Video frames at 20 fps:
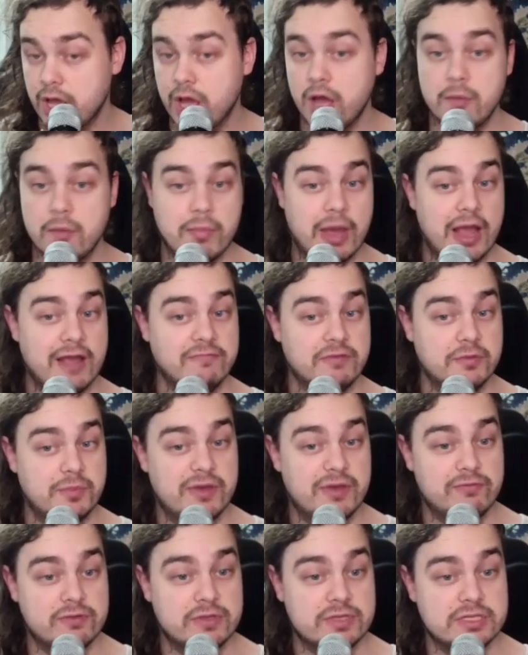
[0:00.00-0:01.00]
My MVP
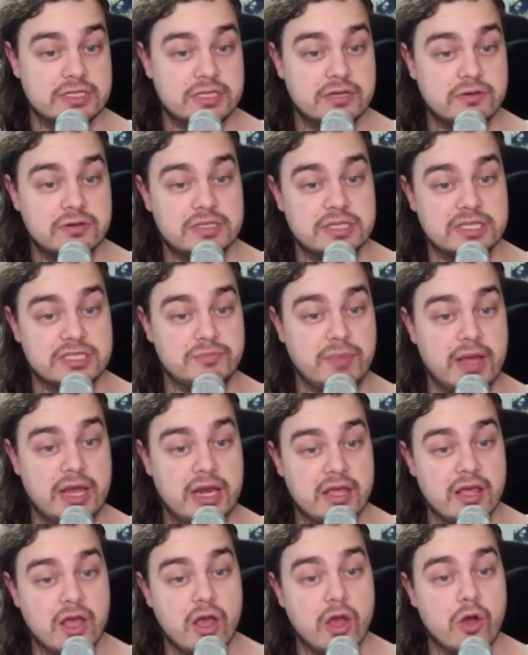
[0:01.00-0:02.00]
for this series is
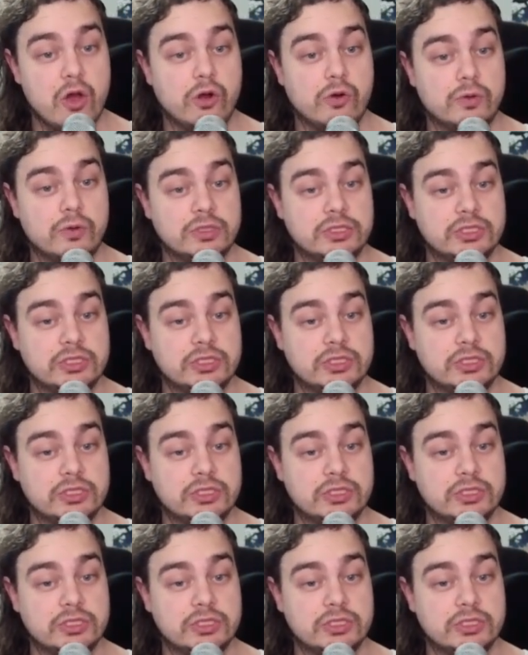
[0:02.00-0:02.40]
Betty, who was